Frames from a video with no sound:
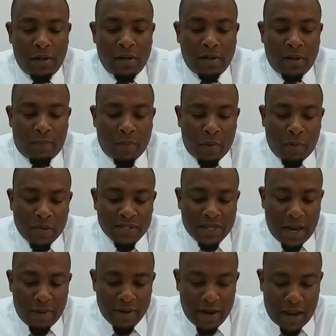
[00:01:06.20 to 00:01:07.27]
The probe was
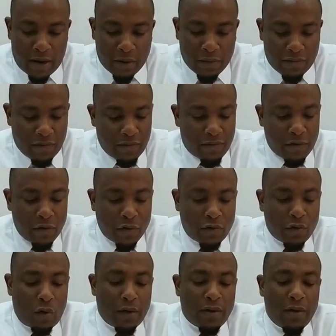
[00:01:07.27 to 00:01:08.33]
carried out with a view
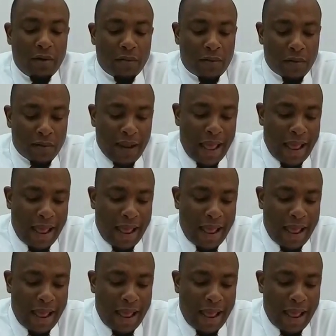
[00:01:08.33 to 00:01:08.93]
to unearthing